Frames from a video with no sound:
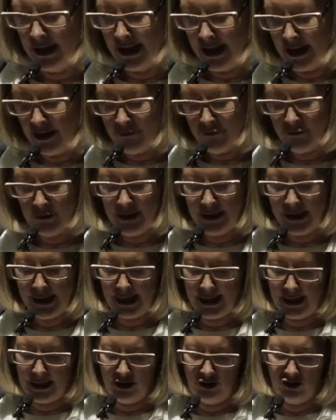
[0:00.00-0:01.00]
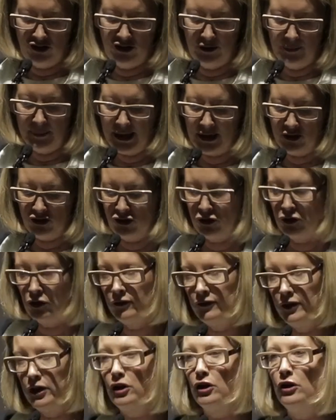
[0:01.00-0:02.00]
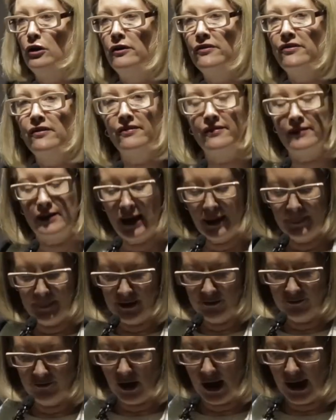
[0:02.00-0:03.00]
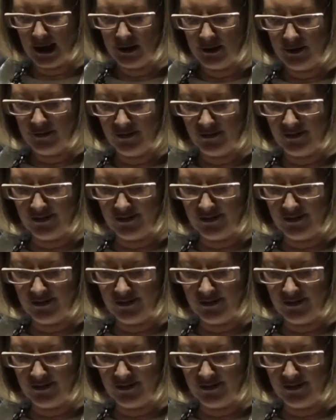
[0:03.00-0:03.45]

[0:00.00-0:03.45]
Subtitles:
Every day she makes sure that girls escaping violence,